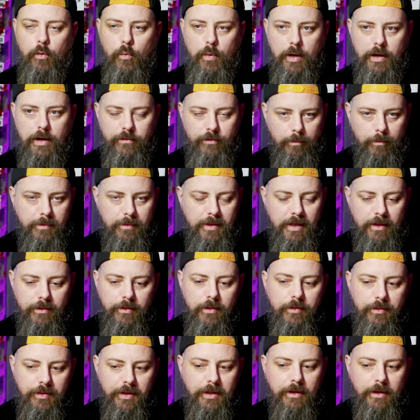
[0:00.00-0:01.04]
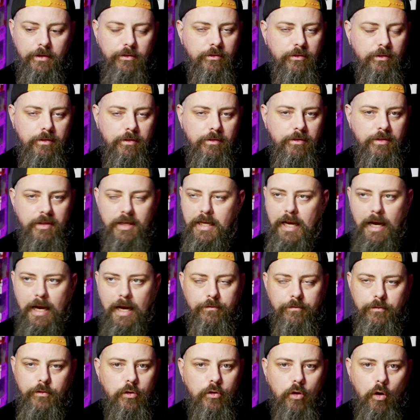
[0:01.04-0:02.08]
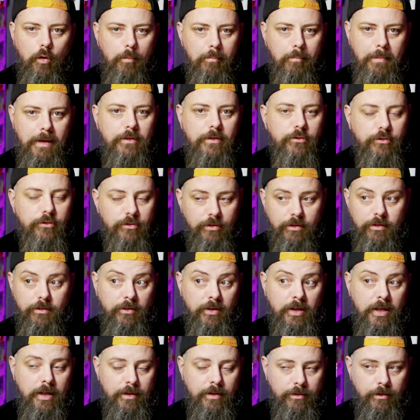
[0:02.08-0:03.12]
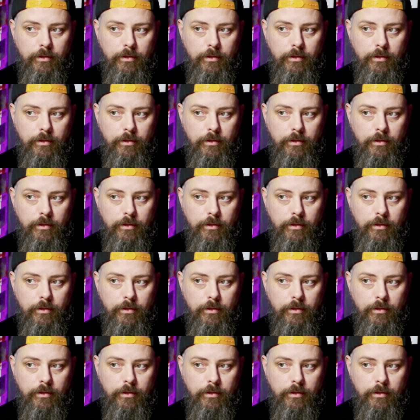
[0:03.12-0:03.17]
away from the other things that they have not mentioned,